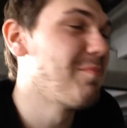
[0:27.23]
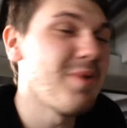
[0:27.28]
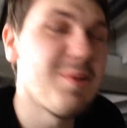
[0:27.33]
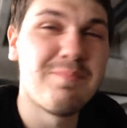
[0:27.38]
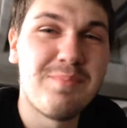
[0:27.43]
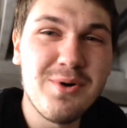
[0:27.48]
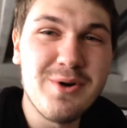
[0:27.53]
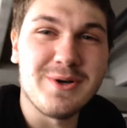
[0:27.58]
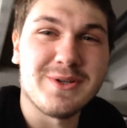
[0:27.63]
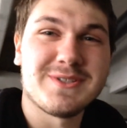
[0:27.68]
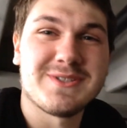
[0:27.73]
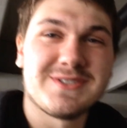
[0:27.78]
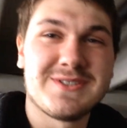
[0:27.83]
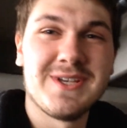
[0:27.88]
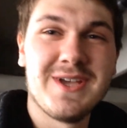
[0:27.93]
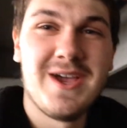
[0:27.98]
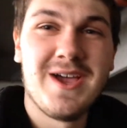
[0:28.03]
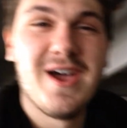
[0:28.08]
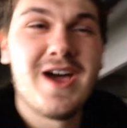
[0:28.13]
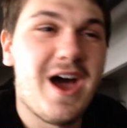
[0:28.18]
But
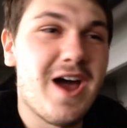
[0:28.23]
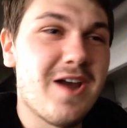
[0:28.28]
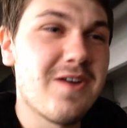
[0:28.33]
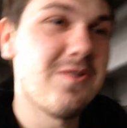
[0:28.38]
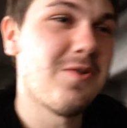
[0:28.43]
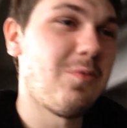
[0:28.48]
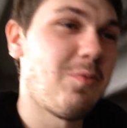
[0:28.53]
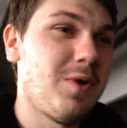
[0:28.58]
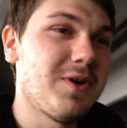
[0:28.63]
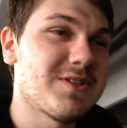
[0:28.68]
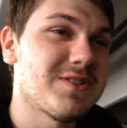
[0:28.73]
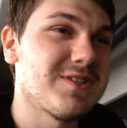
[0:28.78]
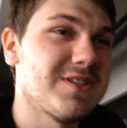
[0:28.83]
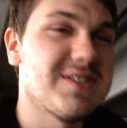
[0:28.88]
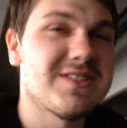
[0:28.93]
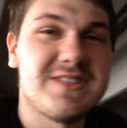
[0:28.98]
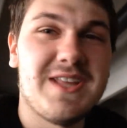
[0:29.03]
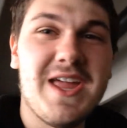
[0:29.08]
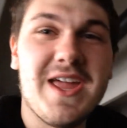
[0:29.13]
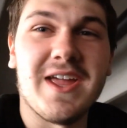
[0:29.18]
books, I don't know what's
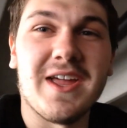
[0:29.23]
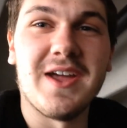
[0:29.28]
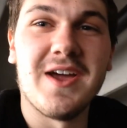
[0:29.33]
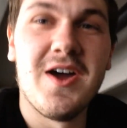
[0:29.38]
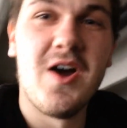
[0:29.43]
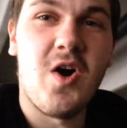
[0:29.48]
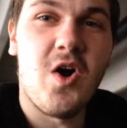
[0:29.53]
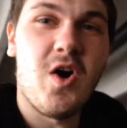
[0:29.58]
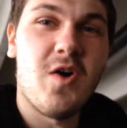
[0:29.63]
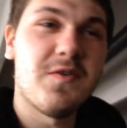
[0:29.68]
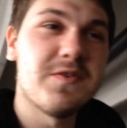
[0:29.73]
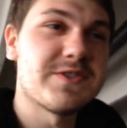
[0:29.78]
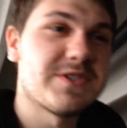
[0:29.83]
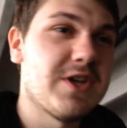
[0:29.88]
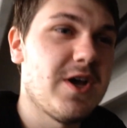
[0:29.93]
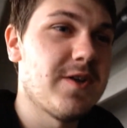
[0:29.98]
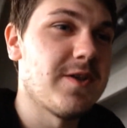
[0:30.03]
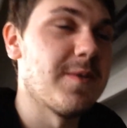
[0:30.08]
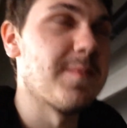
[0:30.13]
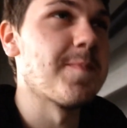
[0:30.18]
this thing. All of
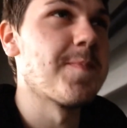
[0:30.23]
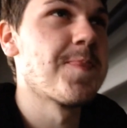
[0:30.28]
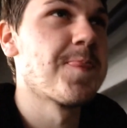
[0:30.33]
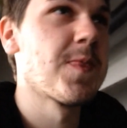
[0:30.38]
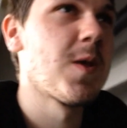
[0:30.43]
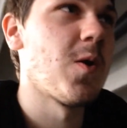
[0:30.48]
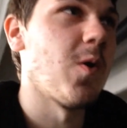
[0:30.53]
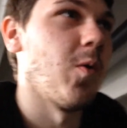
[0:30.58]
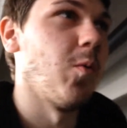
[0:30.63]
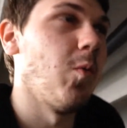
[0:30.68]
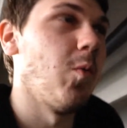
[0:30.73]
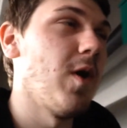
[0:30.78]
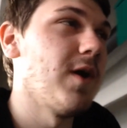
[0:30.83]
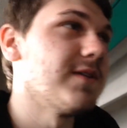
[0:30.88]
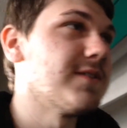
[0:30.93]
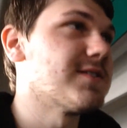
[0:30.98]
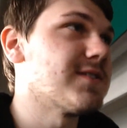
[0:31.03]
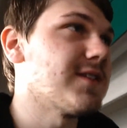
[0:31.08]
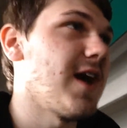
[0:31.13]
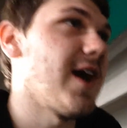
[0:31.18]
a sudden,
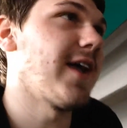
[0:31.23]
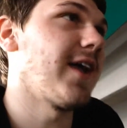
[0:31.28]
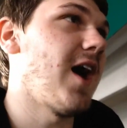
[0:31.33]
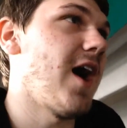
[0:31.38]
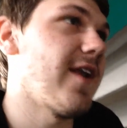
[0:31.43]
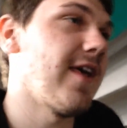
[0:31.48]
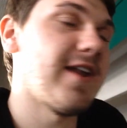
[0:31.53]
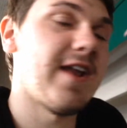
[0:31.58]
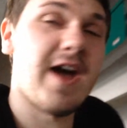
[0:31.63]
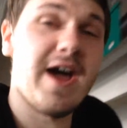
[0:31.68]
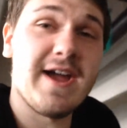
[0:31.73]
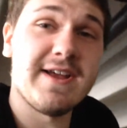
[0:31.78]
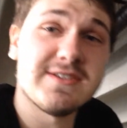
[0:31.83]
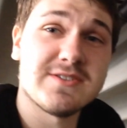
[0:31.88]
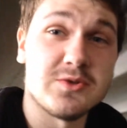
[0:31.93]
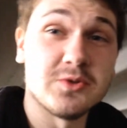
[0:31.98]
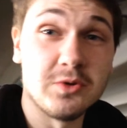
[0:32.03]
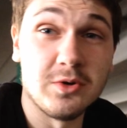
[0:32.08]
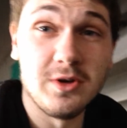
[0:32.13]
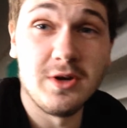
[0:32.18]
once I got out of high
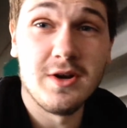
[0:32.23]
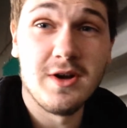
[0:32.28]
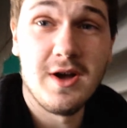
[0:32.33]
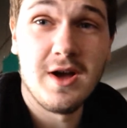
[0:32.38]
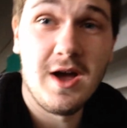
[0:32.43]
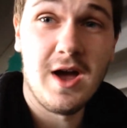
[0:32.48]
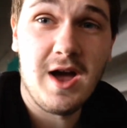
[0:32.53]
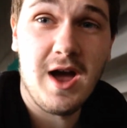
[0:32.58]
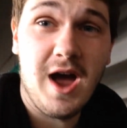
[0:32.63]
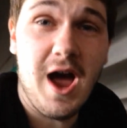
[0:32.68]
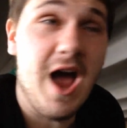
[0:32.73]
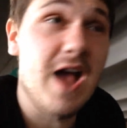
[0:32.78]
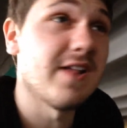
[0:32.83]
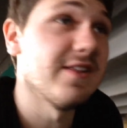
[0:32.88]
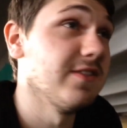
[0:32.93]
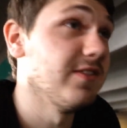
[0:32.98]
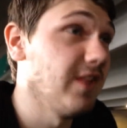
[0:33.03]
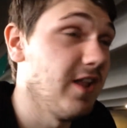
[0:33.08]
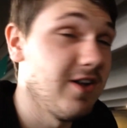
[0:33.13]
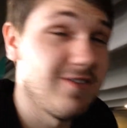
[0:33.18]
school,
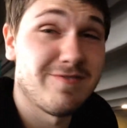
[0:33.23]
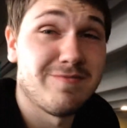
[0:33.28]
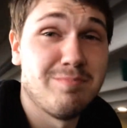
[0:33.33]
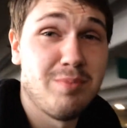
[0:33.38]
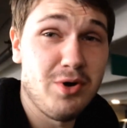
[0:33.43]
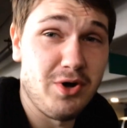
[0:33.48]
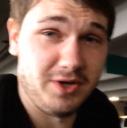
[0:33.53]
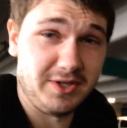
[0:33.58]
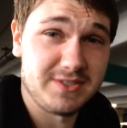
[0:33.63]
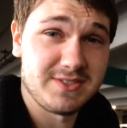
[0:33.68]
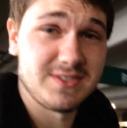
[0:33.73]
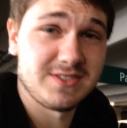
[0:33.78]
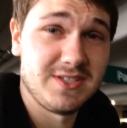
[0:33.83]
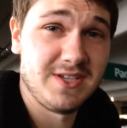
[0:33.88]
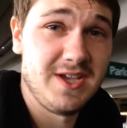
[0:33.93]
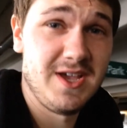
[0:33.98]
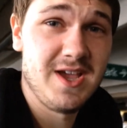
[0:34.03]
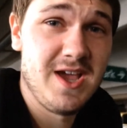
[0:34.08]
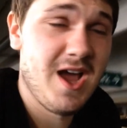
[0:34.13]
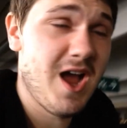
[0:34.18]
I love
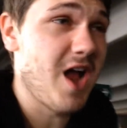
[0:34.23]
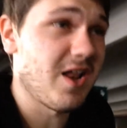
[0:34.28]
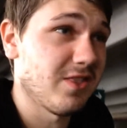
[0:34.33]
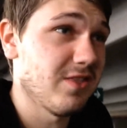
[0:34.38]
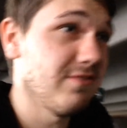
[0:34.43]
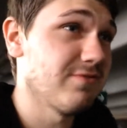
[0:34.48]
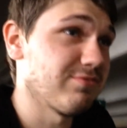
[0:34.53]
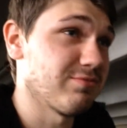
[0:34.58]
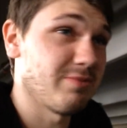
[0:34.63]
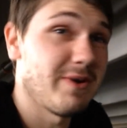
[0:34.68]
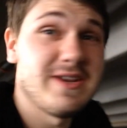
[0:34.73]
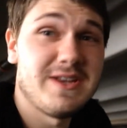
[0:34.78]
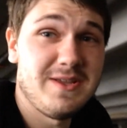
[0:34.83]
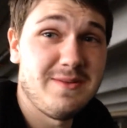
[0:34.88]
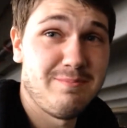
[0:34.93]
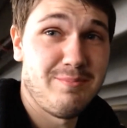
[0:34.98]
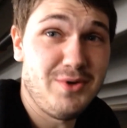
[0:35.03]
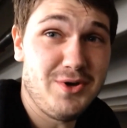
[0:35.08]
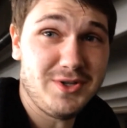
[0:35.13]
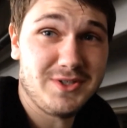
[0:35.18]
books. I love
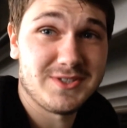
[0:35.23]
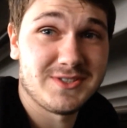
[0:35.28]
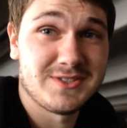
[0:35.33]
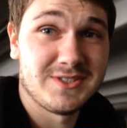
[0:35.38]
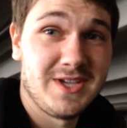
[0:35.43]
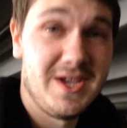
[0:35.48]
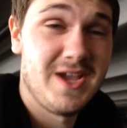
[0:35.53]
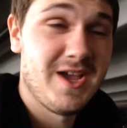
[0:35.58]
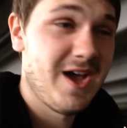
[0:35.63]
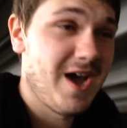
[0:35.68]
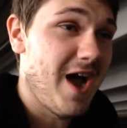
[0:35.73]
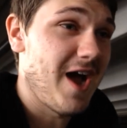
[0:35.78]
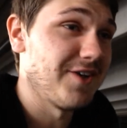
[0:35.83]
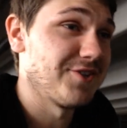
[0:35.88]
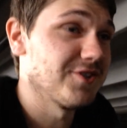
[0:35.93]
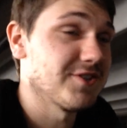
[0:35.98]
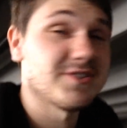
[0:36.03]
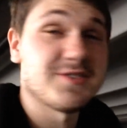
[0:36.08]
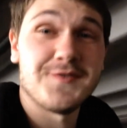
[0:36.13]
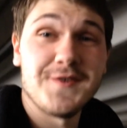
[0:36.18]
reading books.
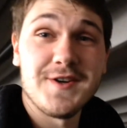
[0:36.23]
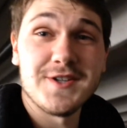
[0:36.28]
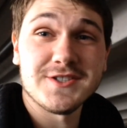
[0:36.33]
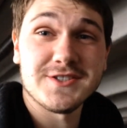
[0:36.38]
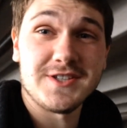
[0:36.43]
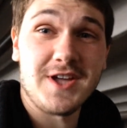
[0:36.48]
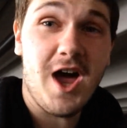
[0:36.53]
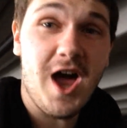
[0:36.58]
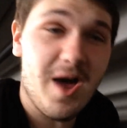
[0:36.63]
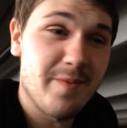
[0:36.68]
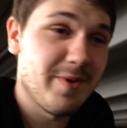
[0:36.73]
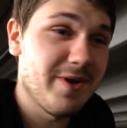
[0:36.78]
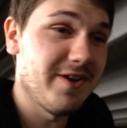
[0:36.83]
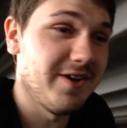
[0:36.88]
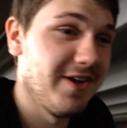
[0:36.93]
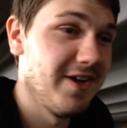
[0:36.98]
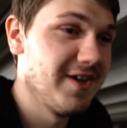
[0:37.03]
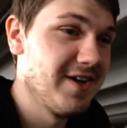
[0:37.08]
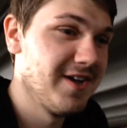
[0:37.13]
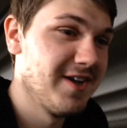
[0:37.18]
I just finished The
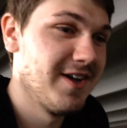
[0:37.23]
Hobbit.